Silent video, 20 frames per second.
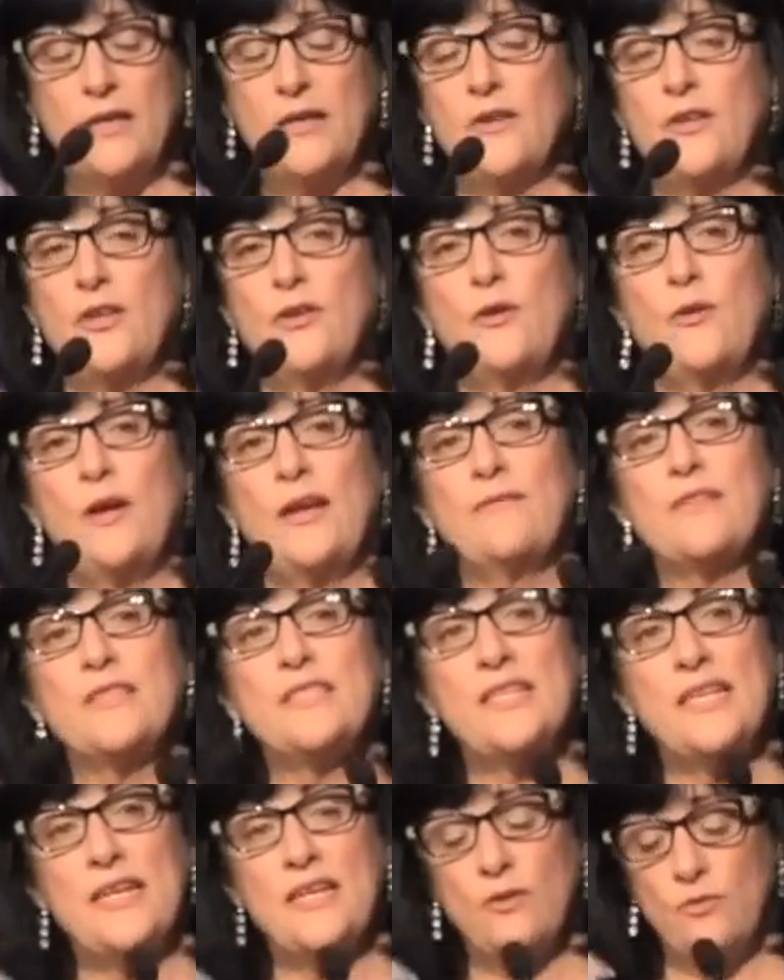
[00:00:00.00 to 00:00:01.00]
Now, you know, having
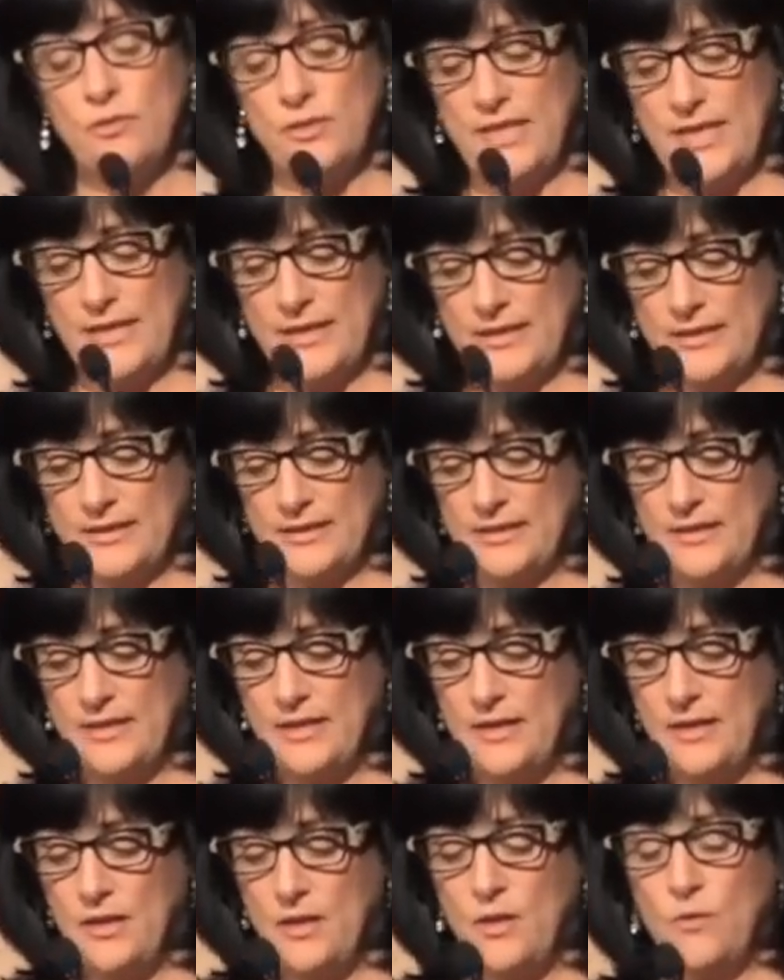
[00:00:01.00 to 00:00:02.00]
said all that,
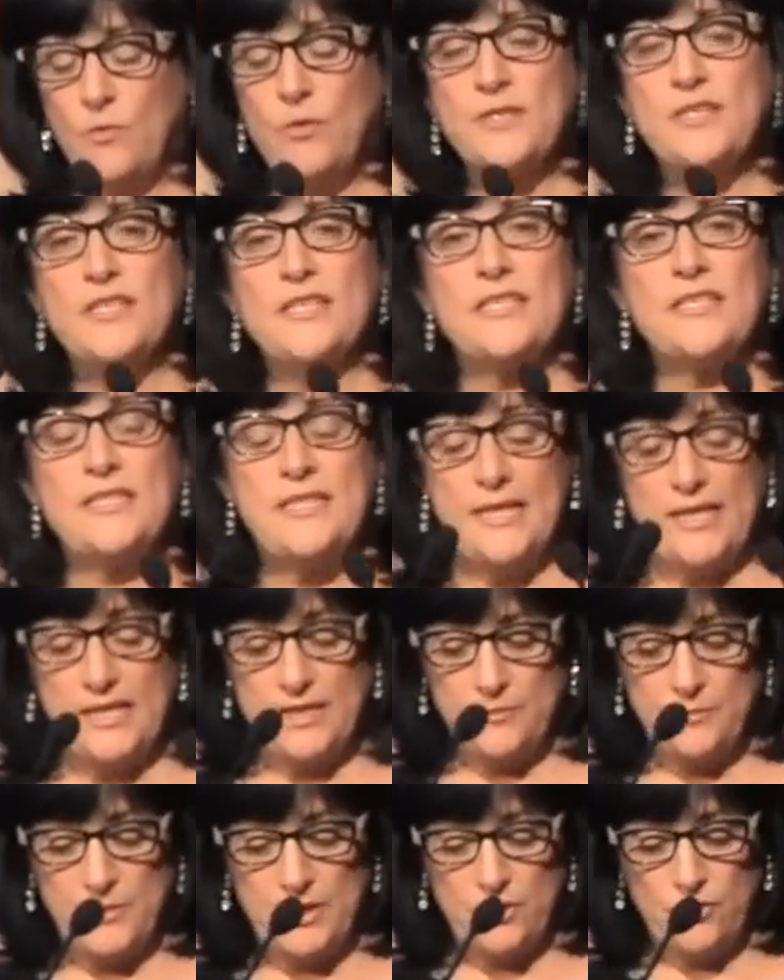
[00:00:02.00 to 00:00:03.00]
what
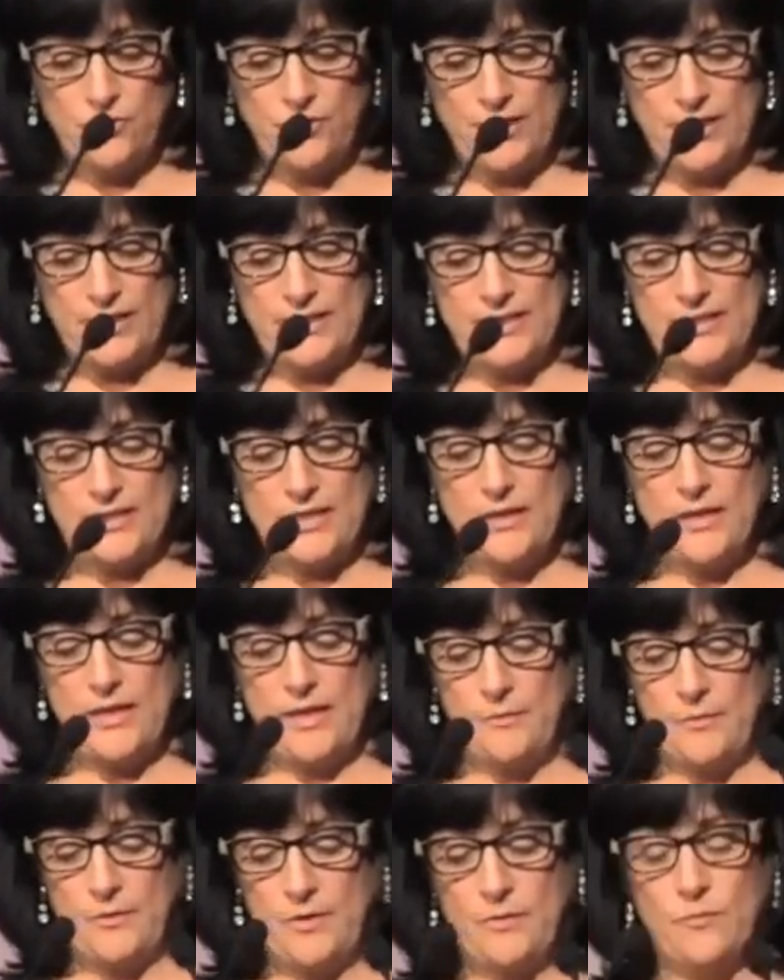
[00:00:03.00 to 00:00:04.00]
sustained me during this
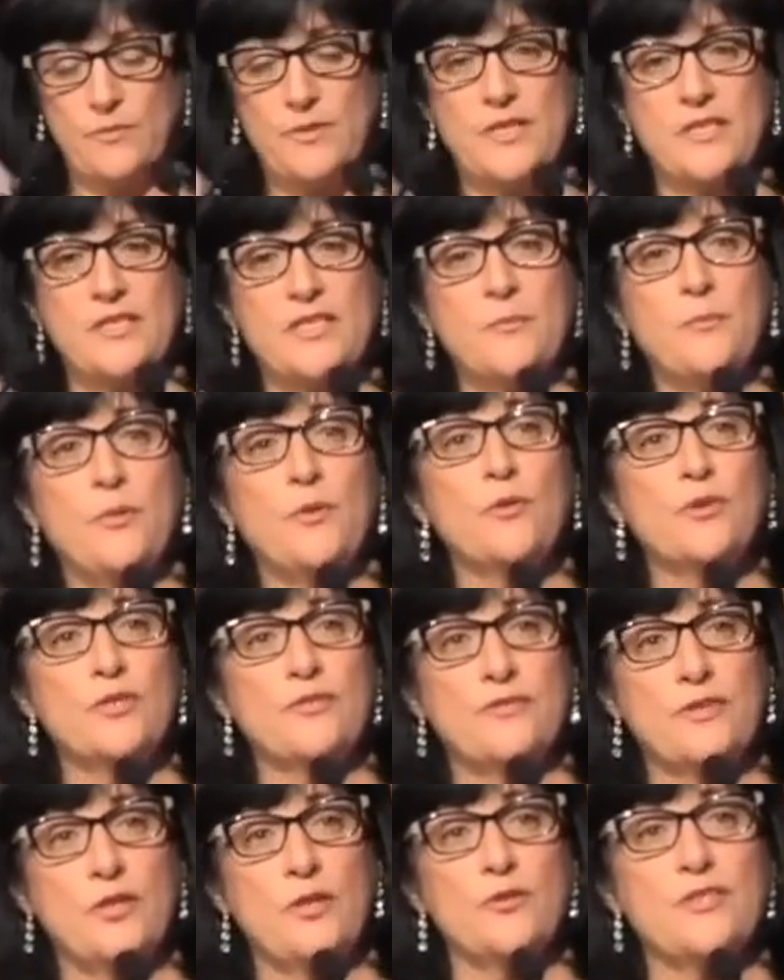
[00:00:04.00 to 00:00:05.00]
time was the support
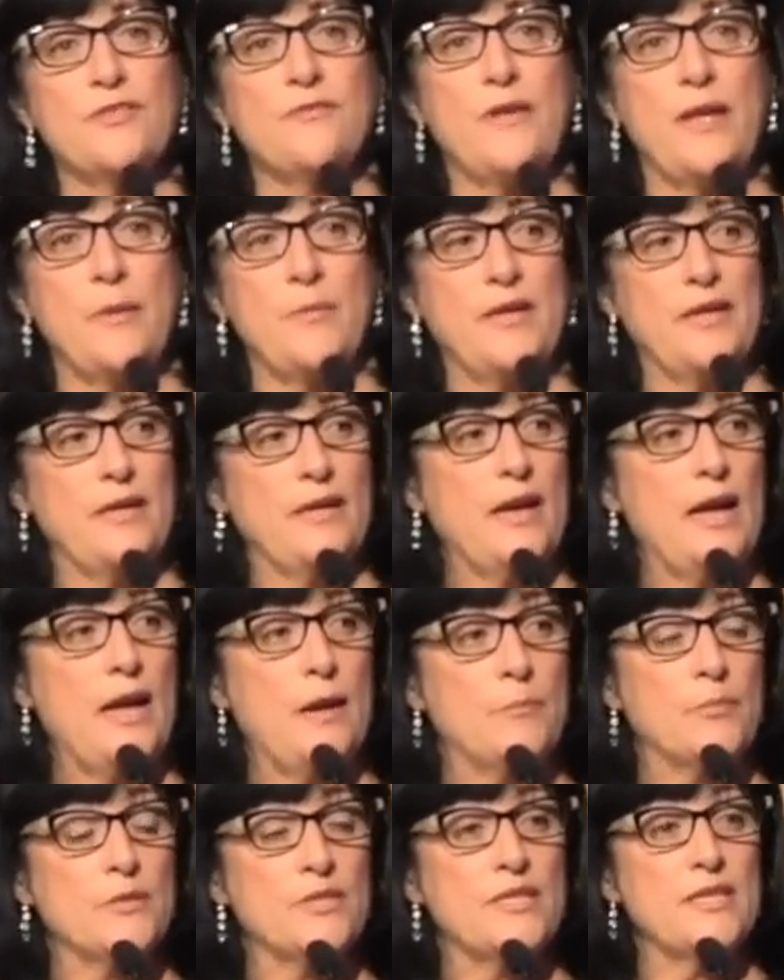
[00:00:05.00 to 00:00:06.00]
of close family
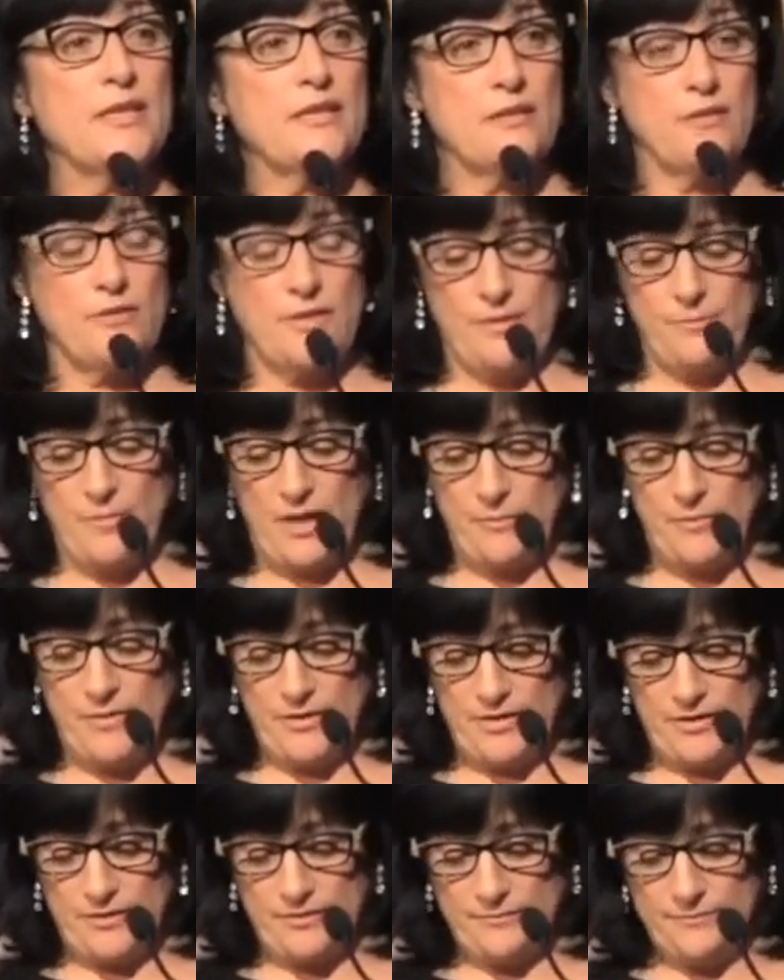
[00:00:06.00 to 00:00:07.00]
and particularly my
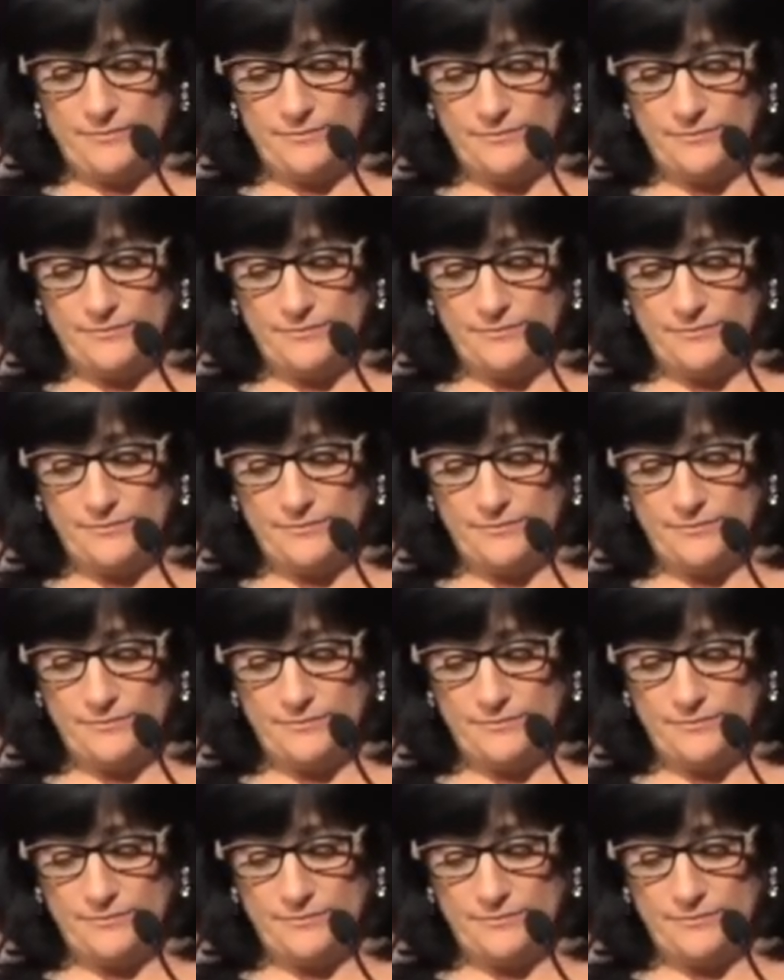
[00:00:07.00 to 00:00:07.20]
mother.